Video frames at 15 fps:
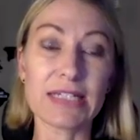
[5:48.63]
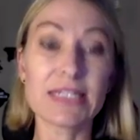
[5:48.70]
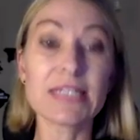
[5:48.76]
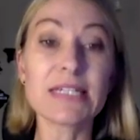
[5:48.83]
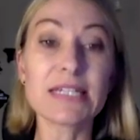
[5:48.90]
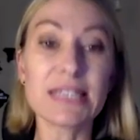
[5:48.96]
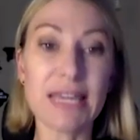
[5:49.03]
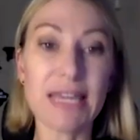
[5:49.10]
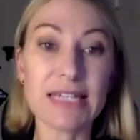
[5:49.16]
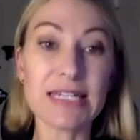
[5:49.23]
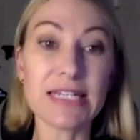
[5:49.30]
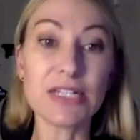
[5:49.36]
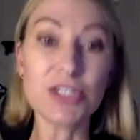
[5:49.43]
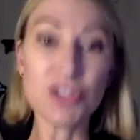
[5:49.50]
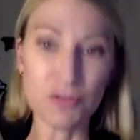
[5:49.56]
didn't get
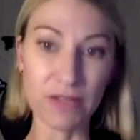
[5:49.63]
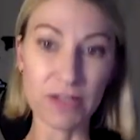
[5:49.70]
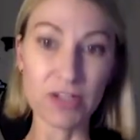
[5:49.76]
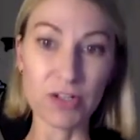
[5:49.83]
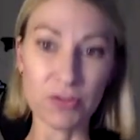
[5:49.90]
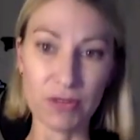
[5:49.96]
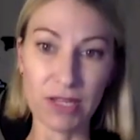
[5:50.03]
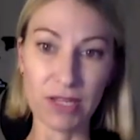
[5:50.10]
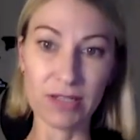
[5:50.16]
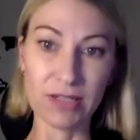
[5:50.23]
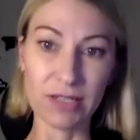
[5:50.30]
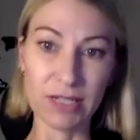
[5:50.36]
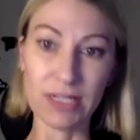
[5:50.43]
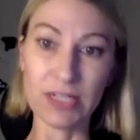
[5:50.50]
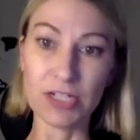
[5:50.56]
into veterinary
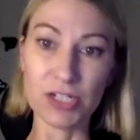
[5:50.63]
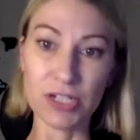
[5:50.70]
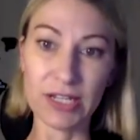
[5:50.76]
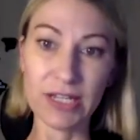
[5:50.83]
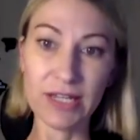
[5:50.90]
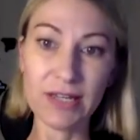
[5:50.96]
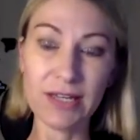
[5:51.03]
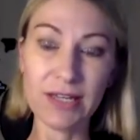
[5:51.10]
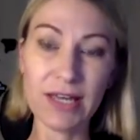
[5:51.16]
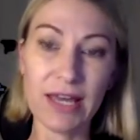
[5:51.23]
initially